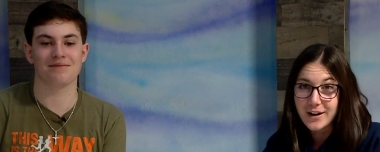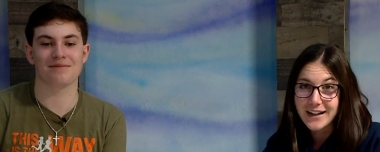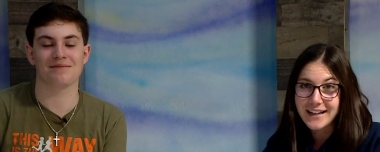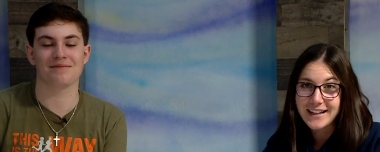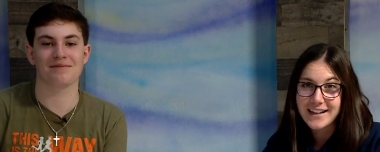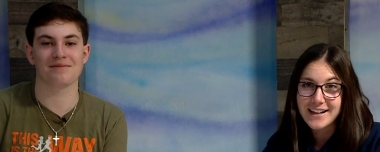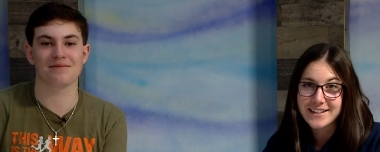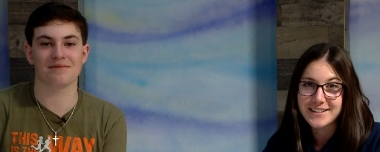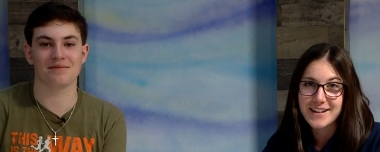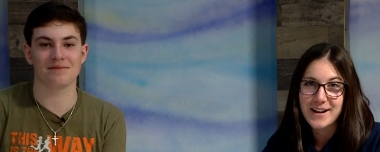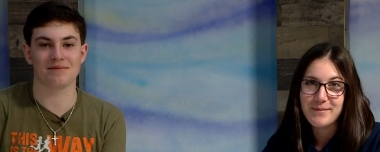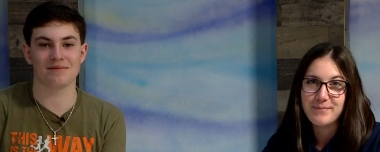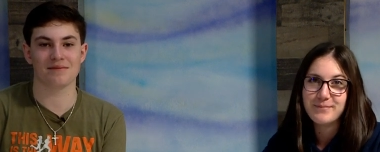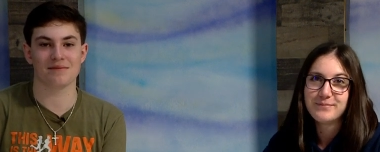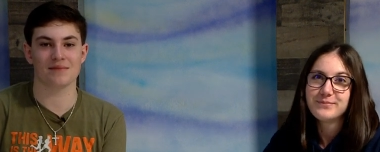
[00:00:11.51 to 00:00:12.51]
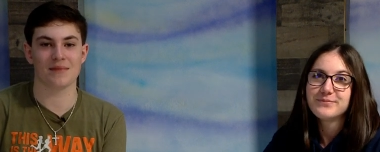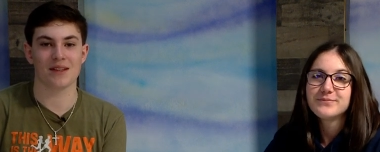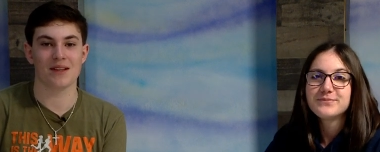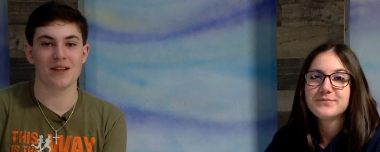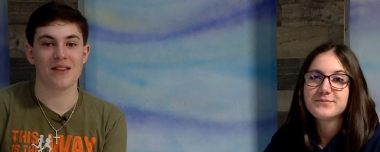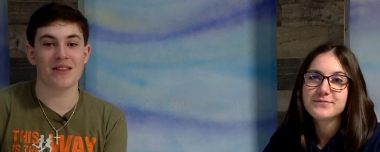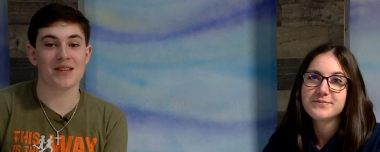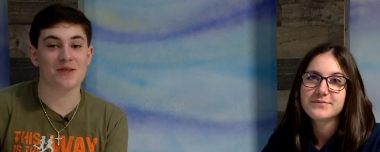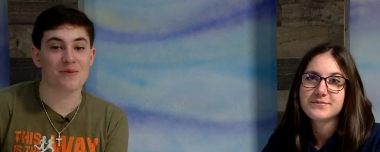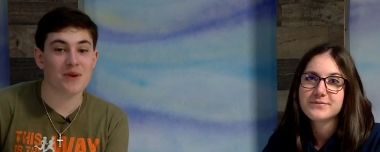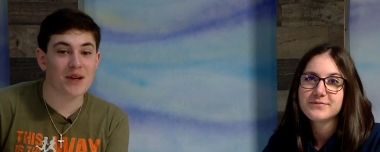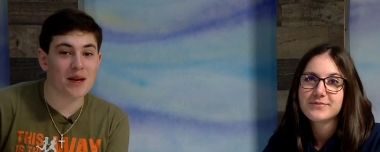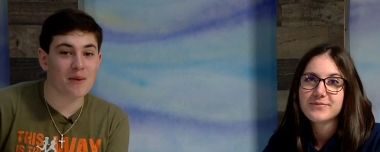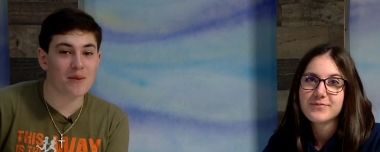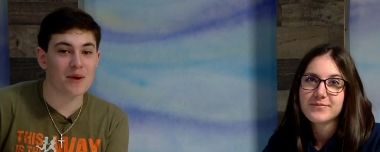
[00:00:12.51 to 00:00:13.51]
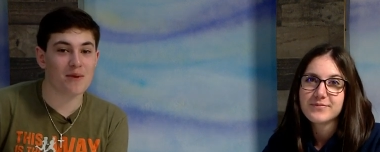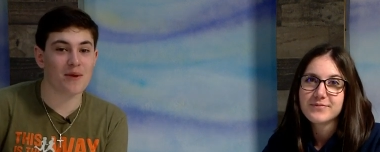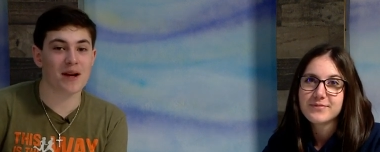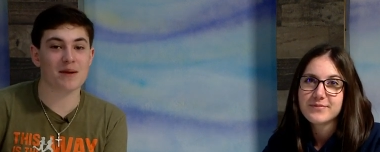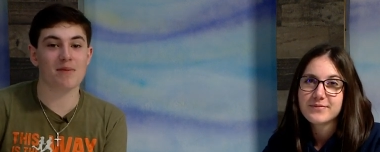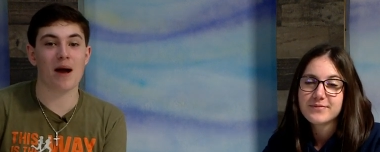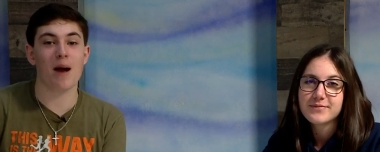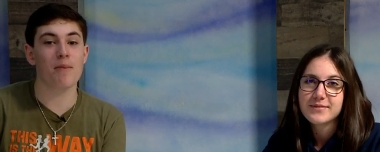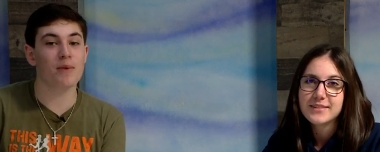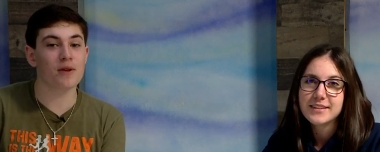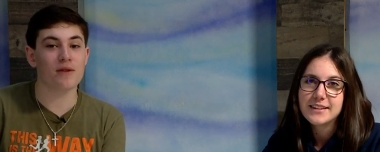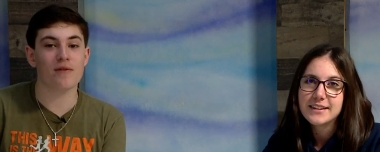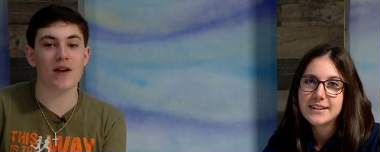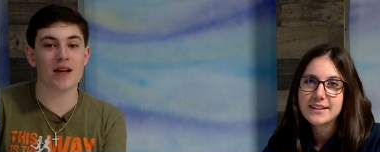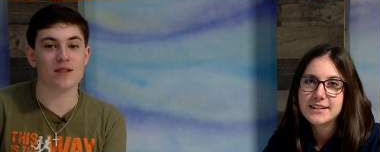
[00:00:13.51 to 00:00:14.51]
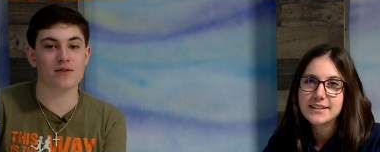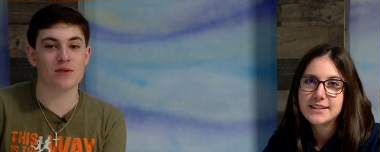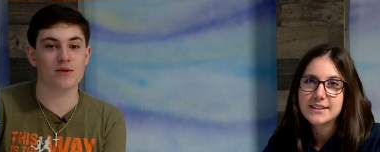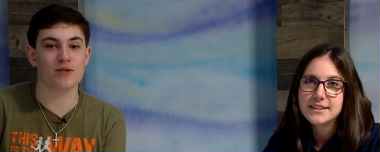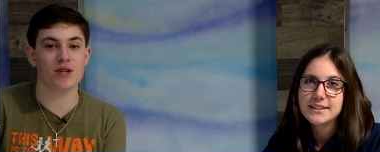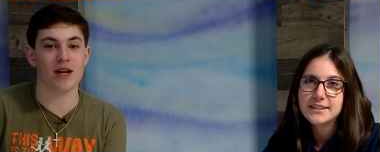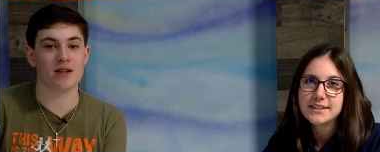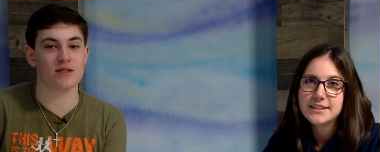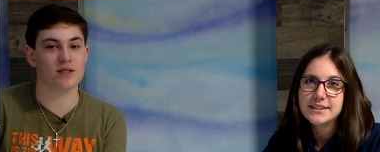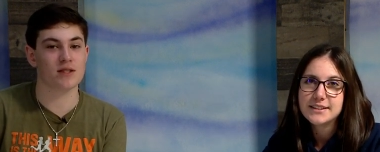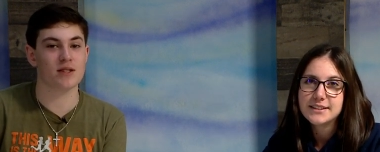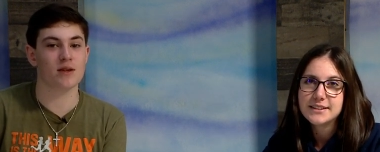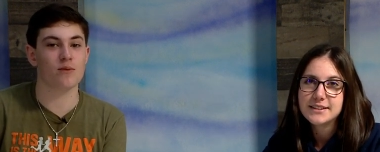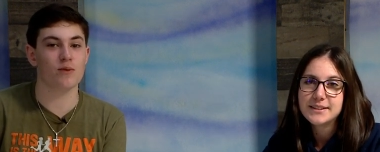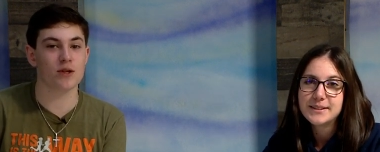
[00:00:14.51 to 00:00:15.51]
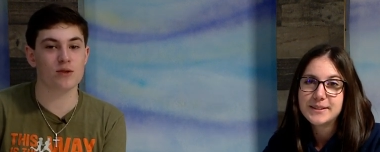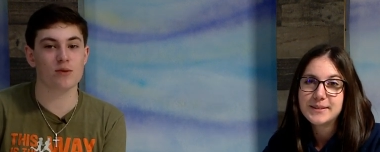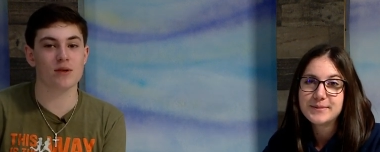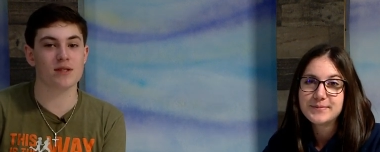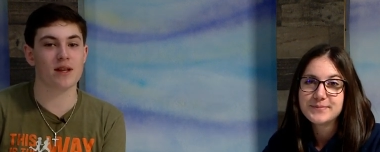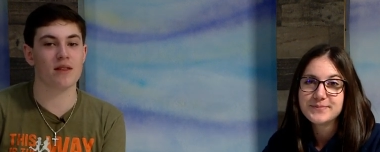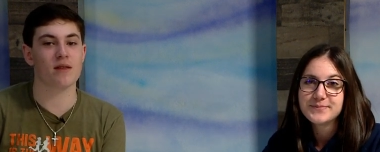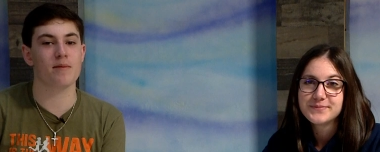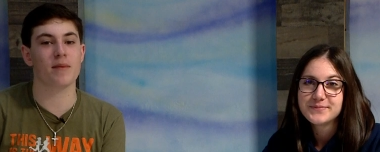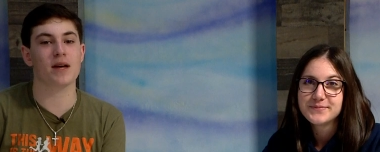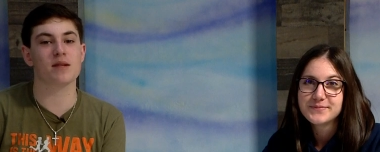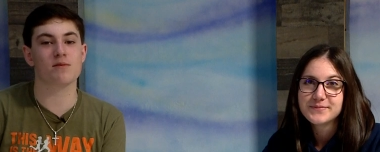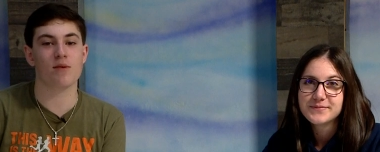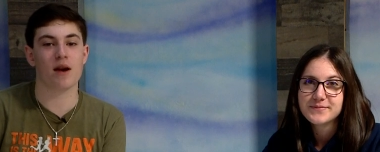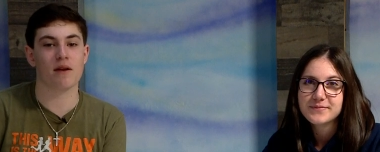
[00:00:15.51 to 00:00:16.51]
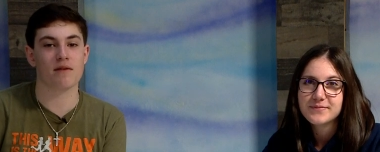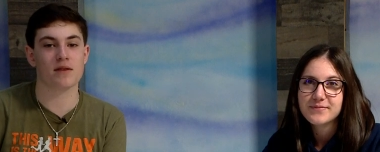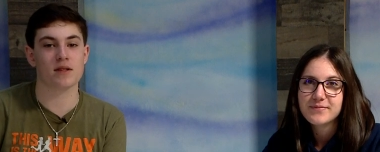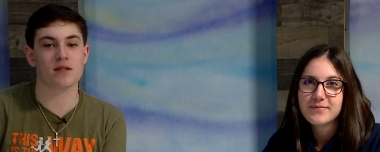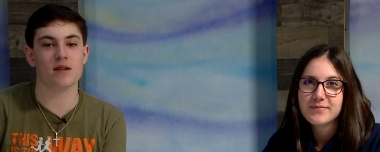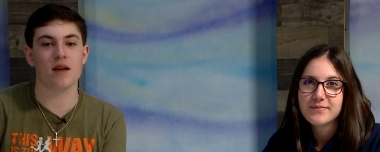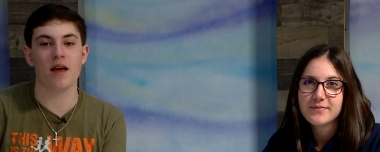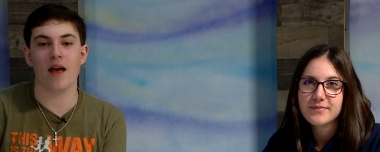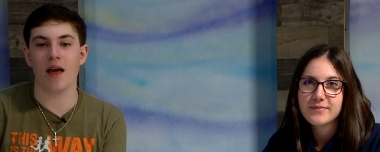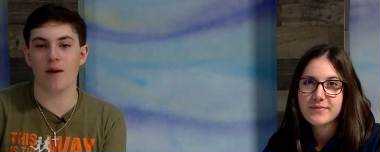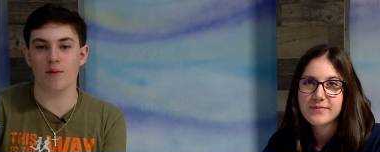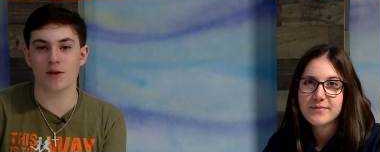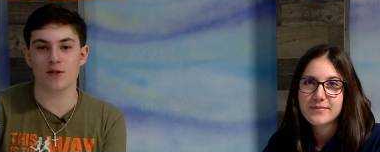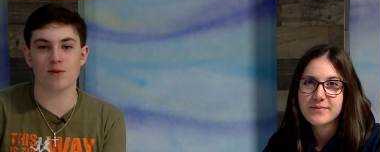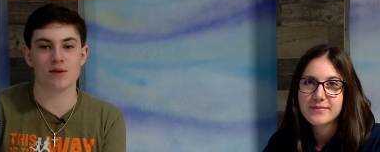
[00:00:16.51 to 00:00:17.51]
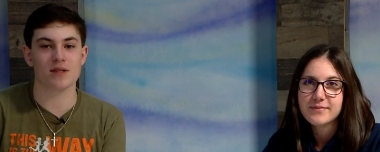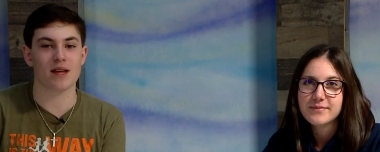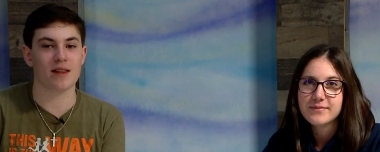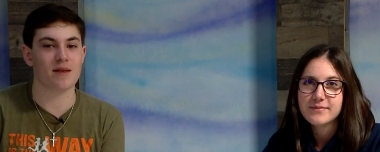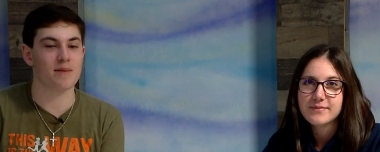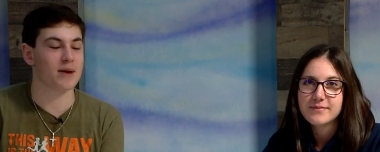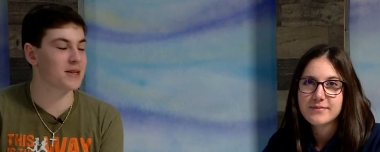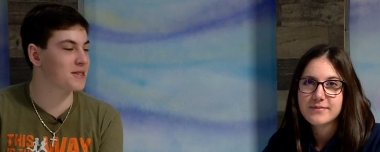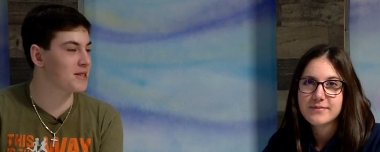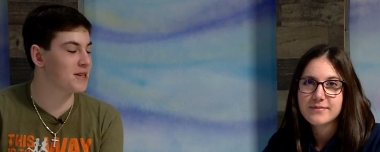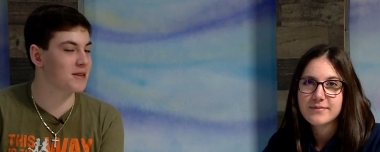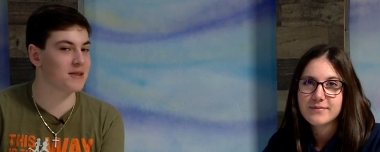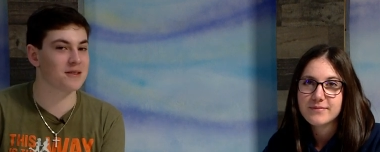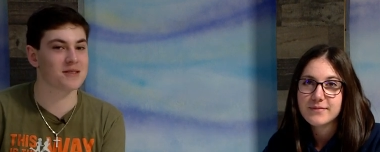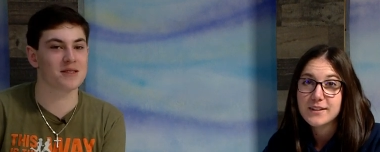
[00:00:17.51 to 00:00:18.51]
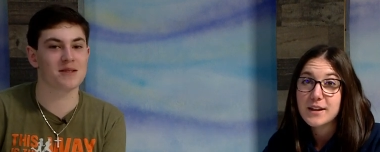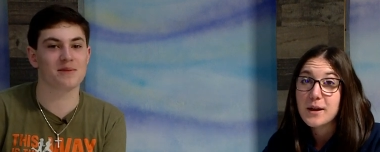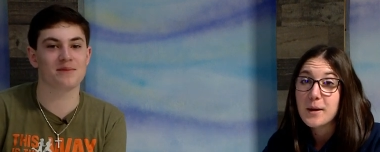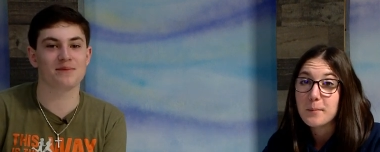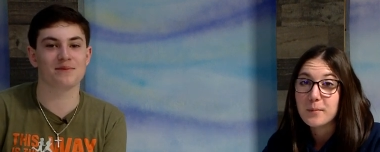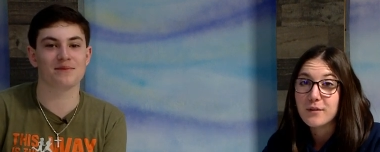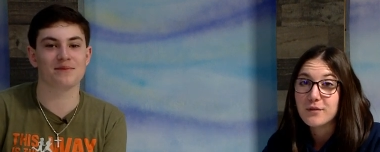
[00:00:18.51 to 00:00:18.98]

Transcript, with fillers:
Speaker 1: morning ESM.
Speaker 2: This weekend, we ranked popular fast food chains to see which ones had the best breakfast and which ones had the best deals.